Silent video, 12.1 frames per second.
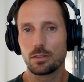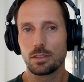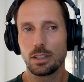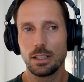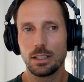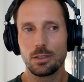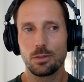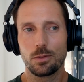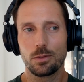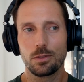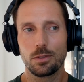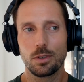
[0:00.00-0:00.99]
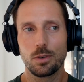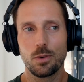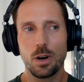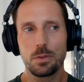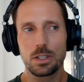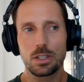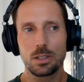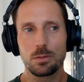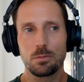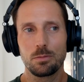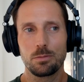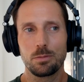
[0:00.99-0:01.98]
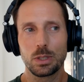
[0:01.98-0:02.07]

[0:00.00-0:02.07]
And then what were some